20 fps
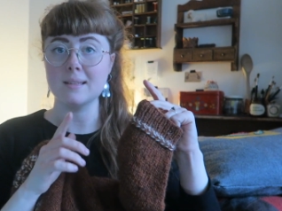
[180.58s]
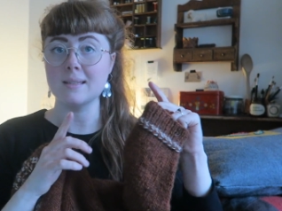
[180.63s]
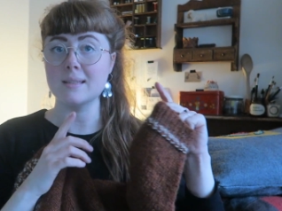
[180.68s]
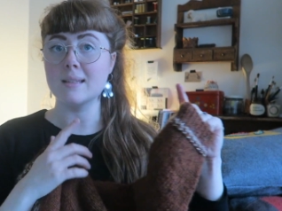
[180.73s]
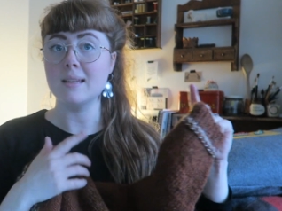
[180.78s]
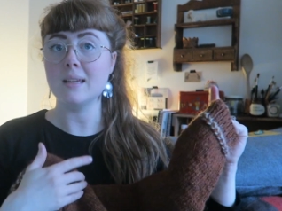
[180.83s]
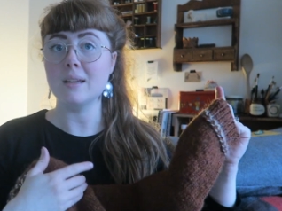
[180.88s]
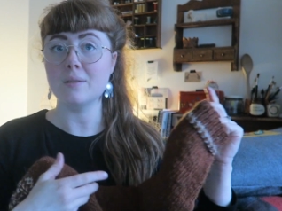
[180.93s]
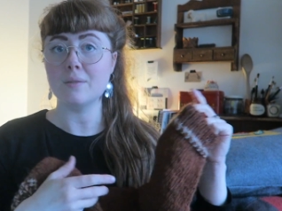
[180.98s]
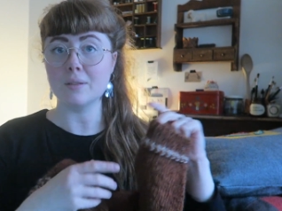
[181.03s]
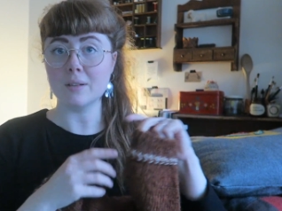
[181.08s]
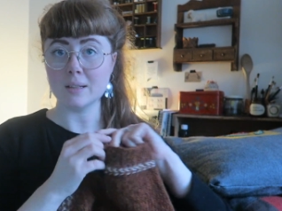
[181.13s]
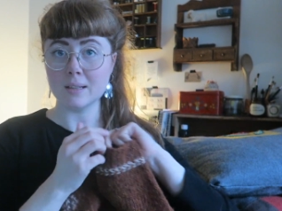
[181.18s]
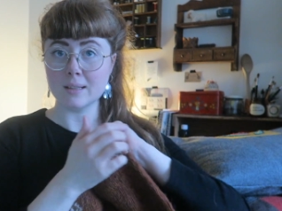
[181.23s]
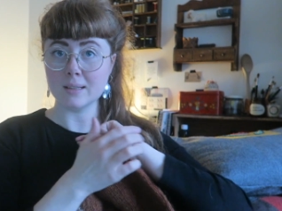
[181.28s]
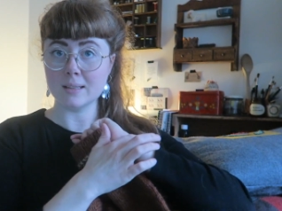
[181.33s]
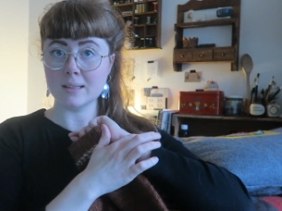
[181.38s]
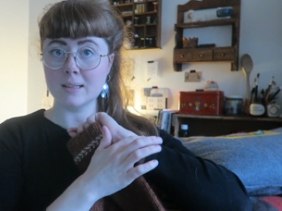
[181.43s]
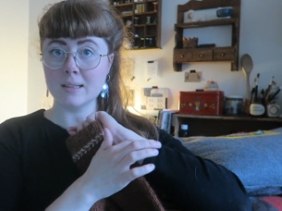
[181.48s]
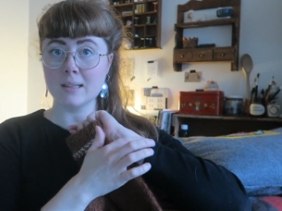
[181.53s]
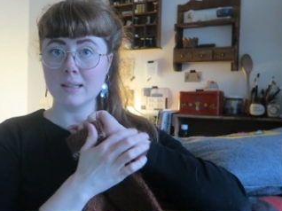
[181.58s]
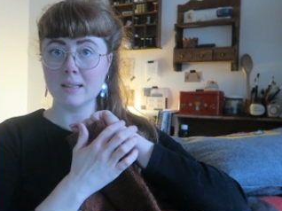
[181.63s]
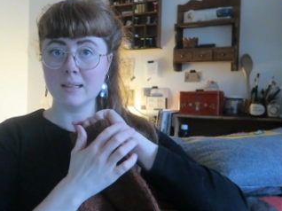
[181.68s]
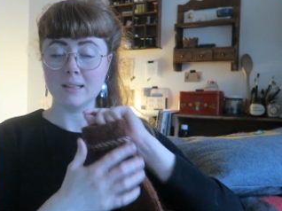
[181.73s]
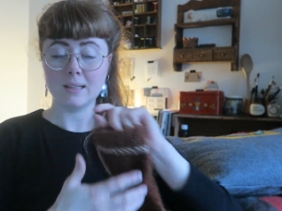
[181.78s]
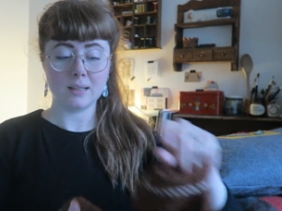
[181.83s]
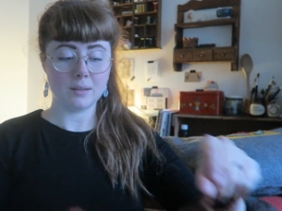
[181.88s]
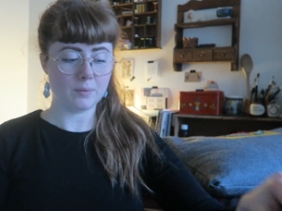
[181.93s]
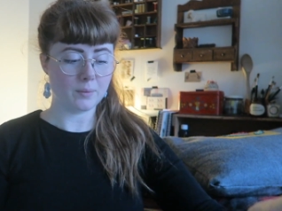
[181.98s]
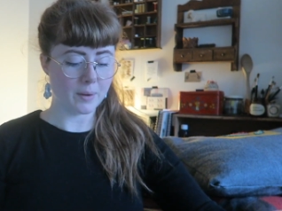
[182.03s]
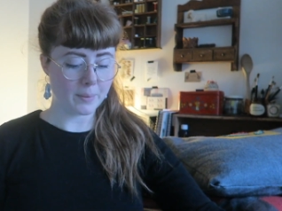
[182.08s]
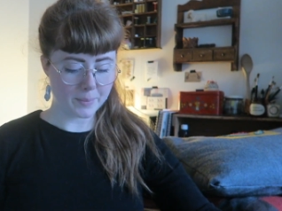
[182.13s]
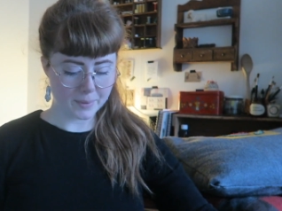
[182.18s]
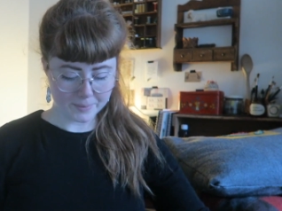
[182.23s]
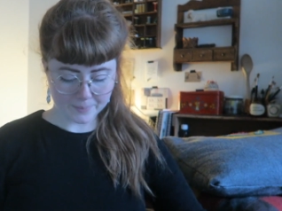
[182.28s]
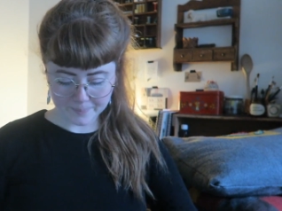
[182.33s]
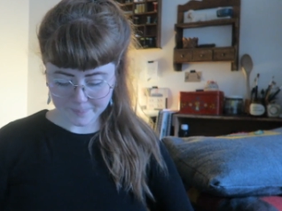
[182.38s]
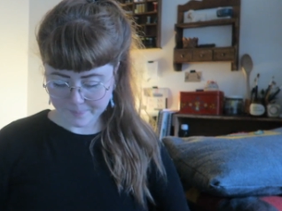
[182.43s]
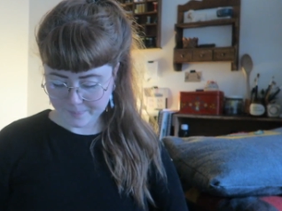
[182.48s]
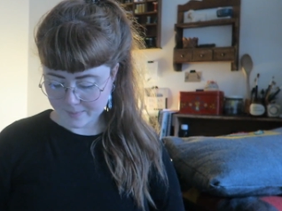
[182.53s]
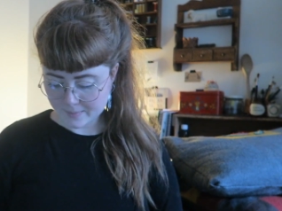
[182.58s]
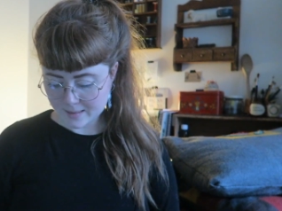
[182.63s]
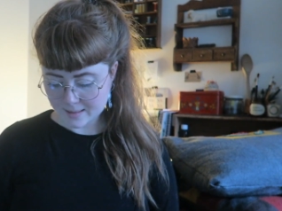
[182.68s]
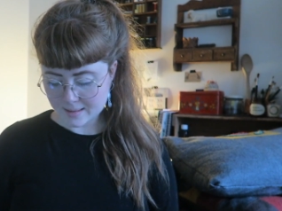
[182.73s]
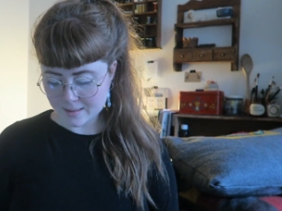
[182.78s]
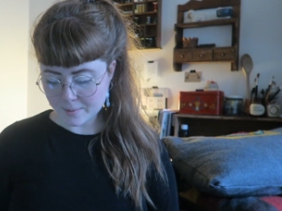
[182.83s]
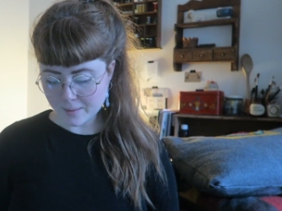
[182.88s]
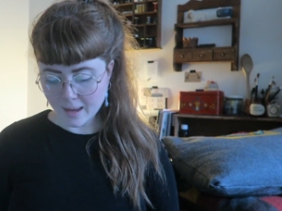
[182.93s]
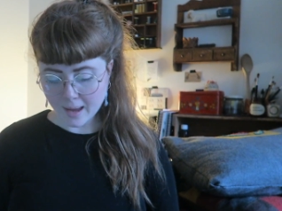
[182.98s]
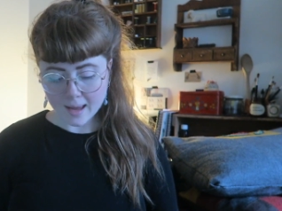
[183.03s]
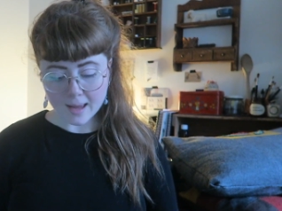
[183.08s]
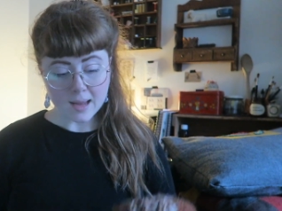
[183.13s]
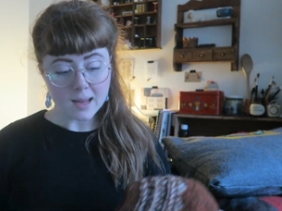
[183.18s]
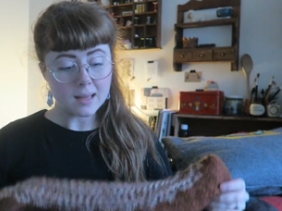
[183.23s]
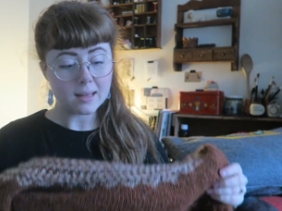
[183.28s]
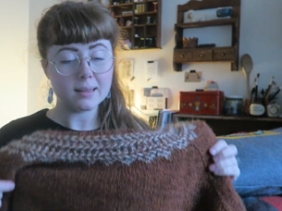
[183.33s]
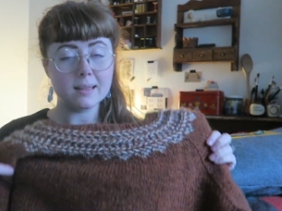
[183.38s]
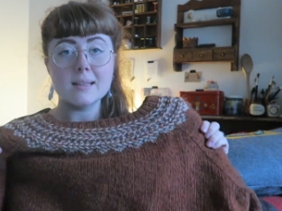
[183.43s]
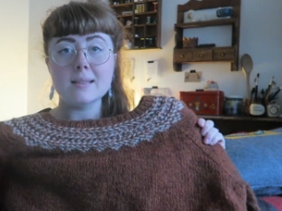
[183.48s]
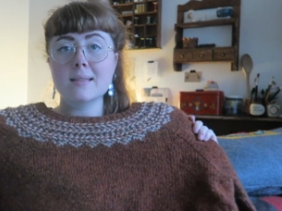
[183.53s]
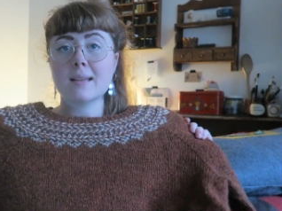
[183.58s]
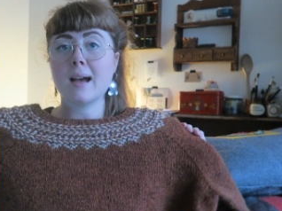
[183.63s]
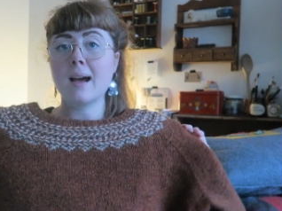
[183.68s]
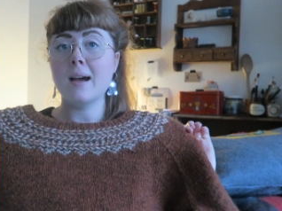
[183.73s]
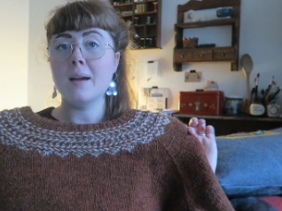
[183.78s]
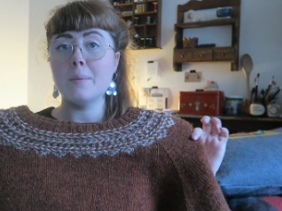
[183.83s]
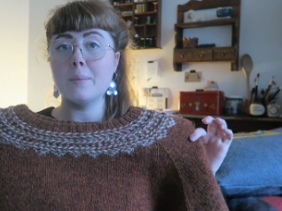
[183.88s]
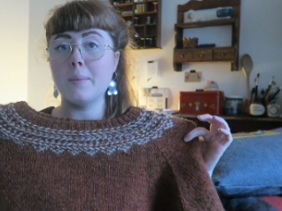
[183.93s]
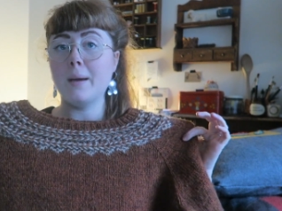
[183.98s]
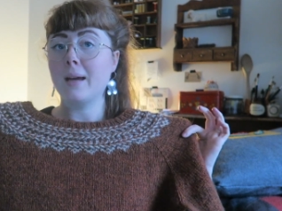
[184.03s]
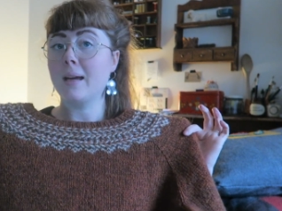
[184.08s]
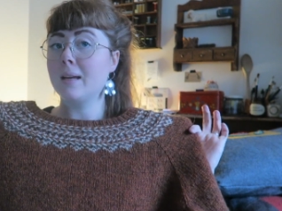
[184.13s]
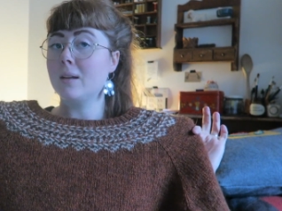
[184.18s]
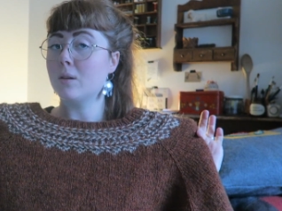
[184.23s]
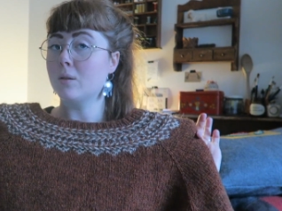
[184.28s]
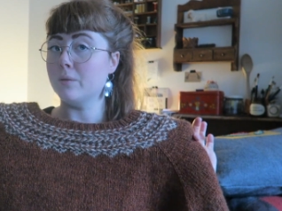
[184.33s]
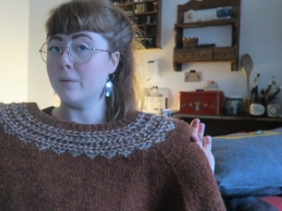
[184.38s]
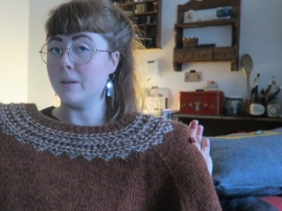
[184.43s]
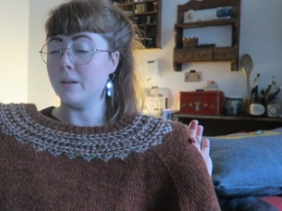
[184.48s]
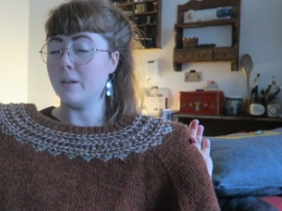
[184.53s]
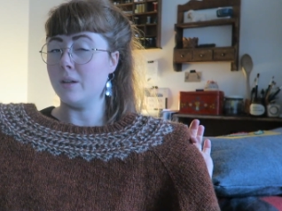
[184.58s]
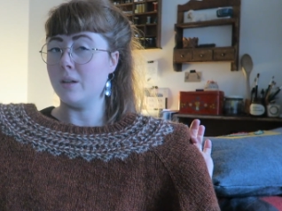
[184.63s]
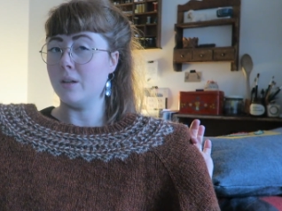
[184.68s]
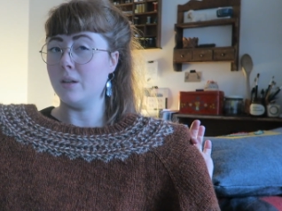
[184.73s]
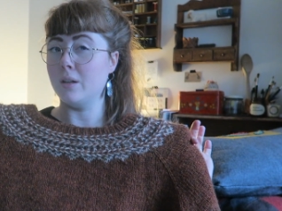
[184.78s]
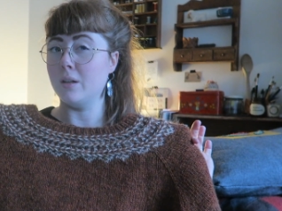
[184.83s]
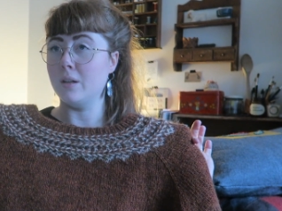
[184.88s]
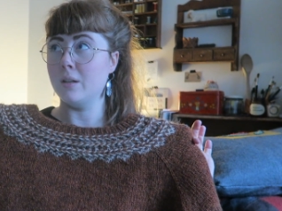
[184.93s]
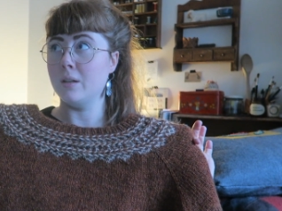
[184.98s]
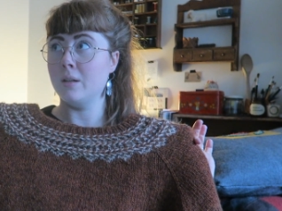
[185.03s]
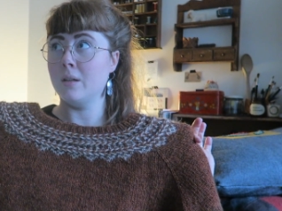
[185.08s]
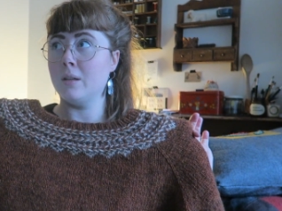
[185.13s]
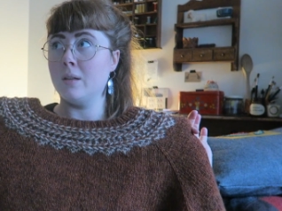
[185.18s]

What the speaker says: sleeve rib. So yeah, this I made over,